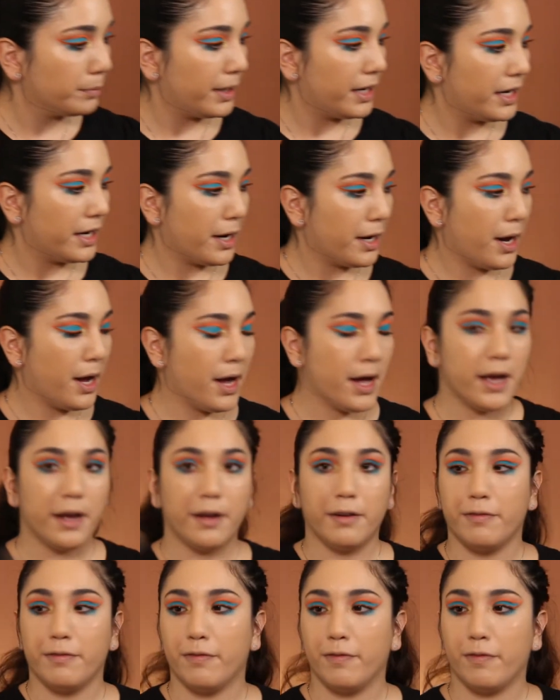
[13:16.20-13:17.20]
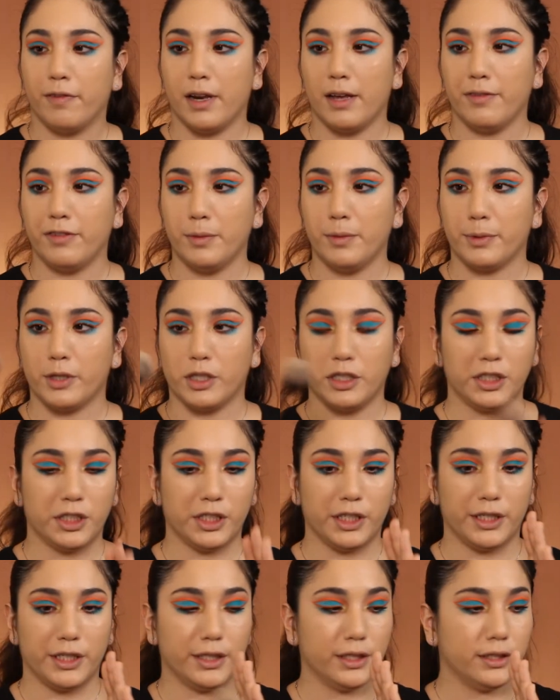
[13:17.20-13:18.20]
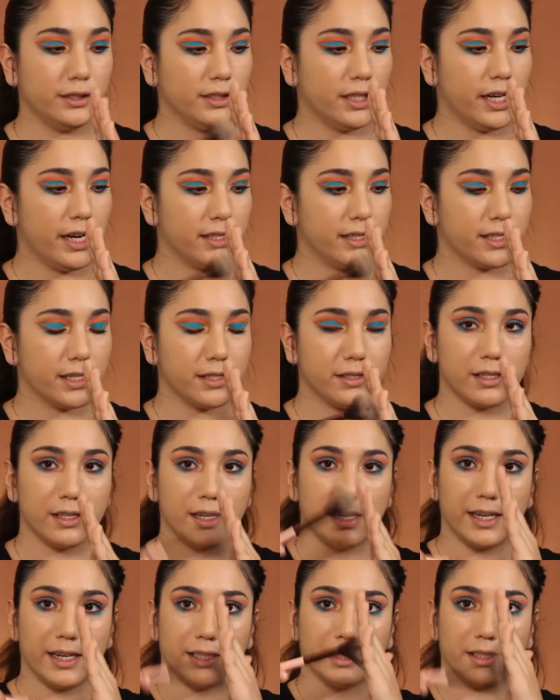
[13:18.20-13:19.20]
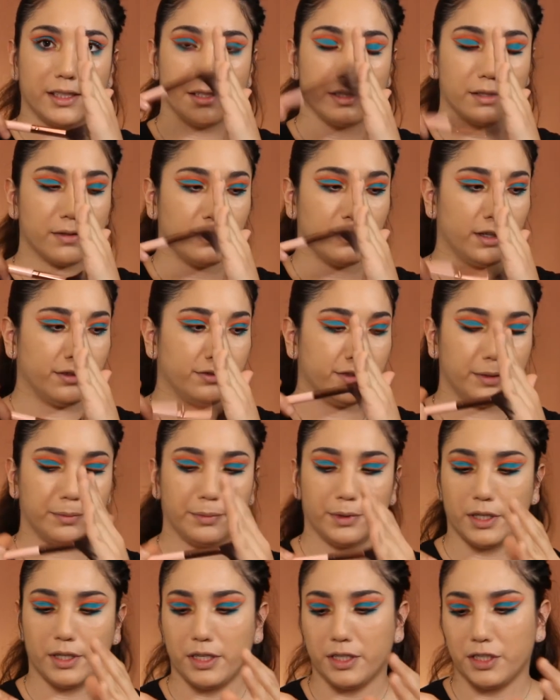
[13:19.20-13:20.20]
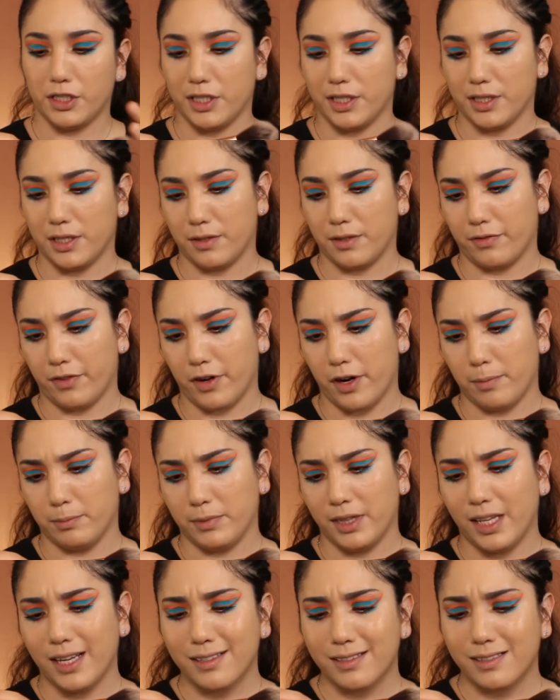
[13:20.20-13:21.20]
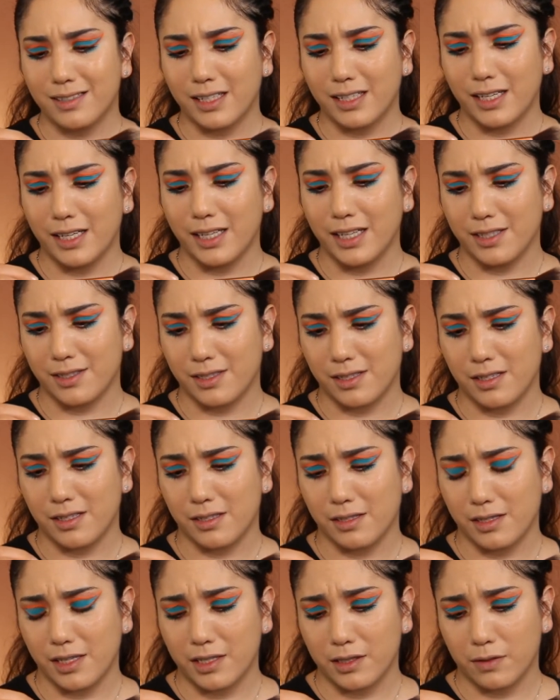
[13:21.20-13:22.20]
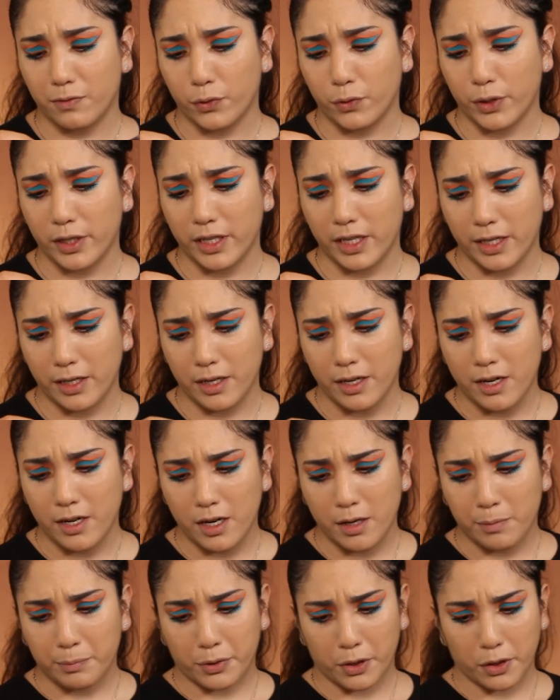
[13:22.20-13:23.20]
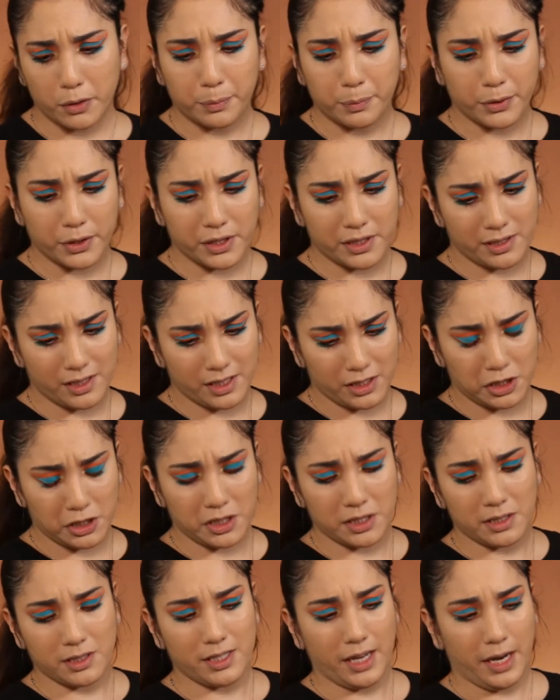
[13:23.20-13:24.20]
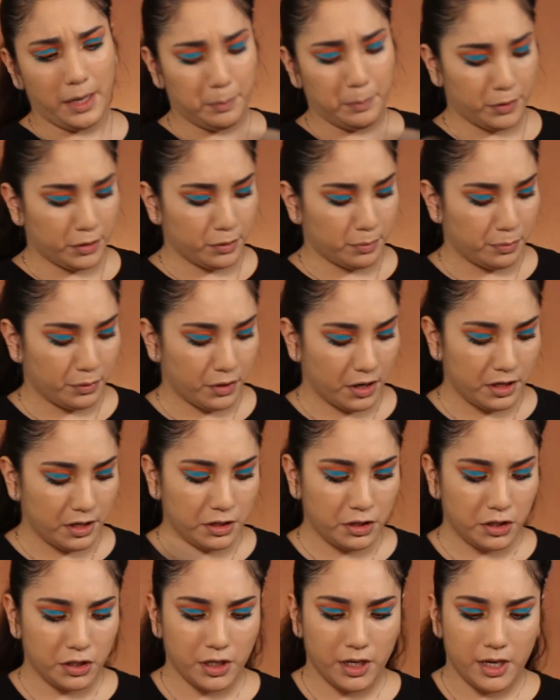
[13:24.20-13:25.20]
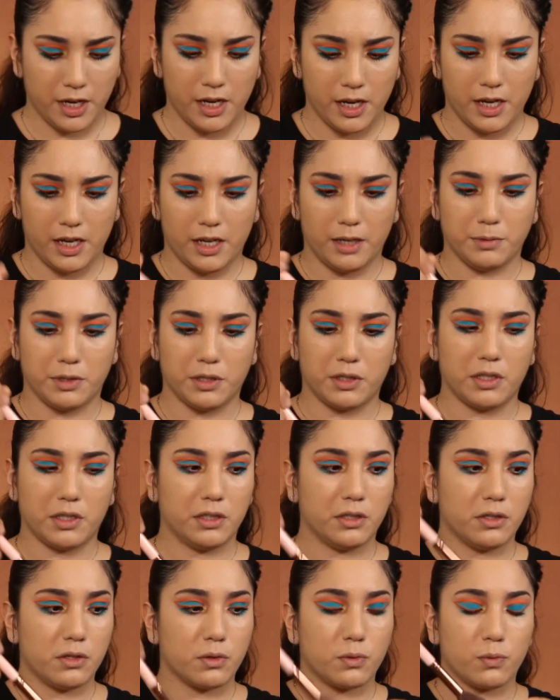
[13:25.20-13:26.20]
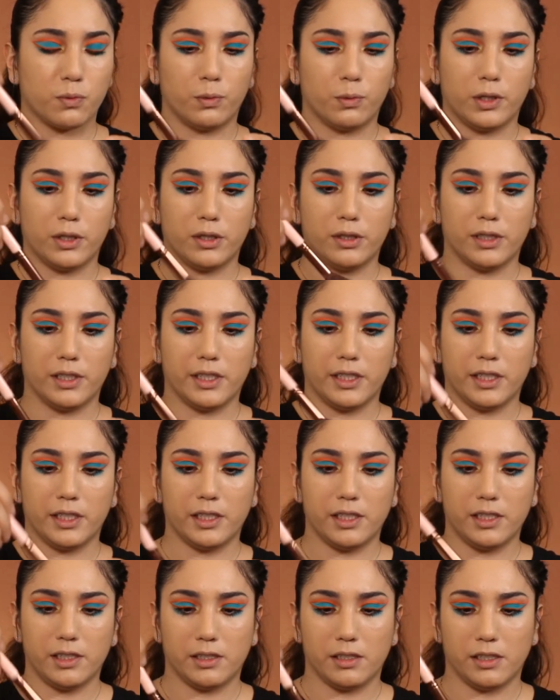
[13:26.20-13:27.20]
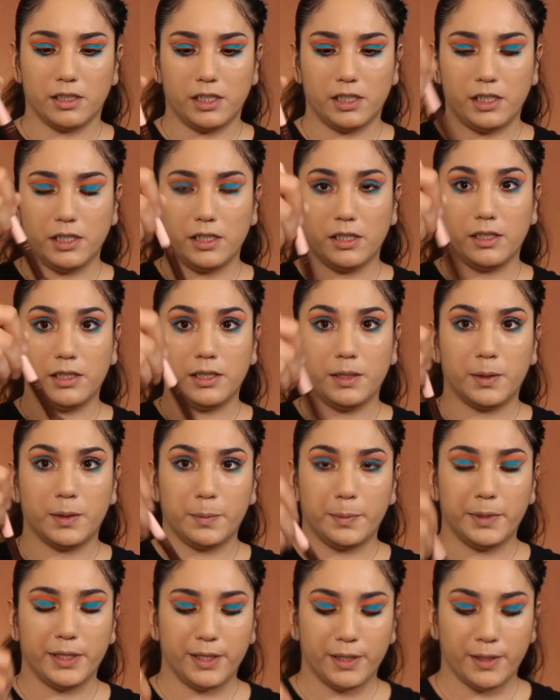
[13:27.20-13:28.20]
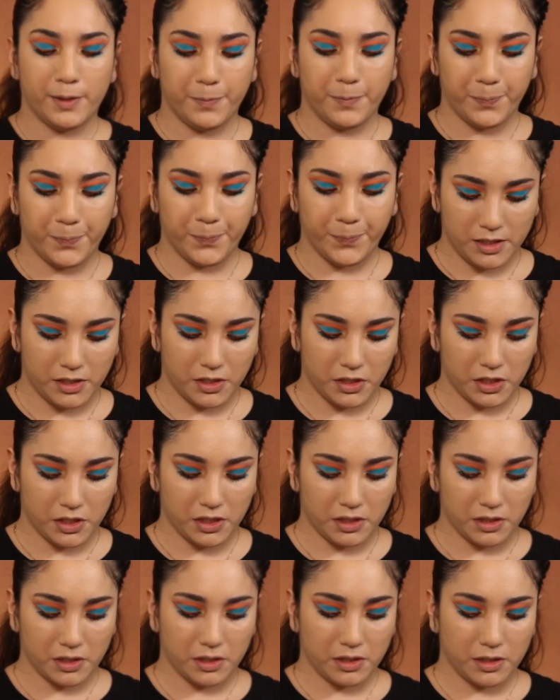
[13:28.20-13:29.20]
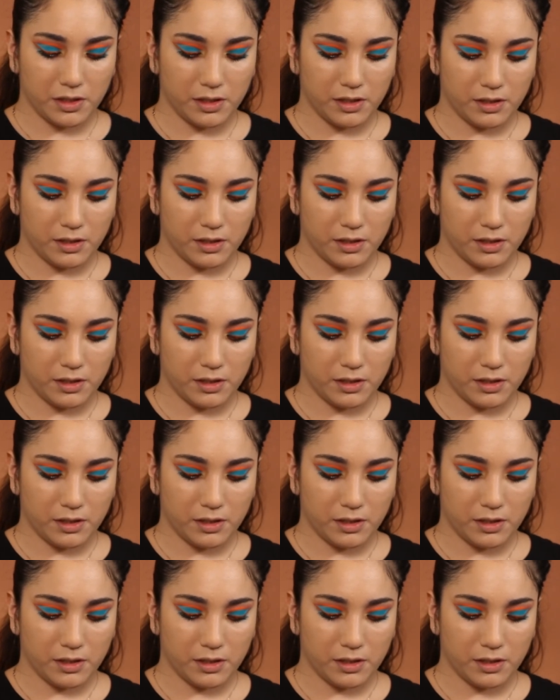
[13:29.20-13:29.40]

my fluffy brush here. I tend to like this fluffy brush. It's from Luxie. It's the 640 Pro Precision tapered brush. And I'm just gonna swirl it in here a little bit and just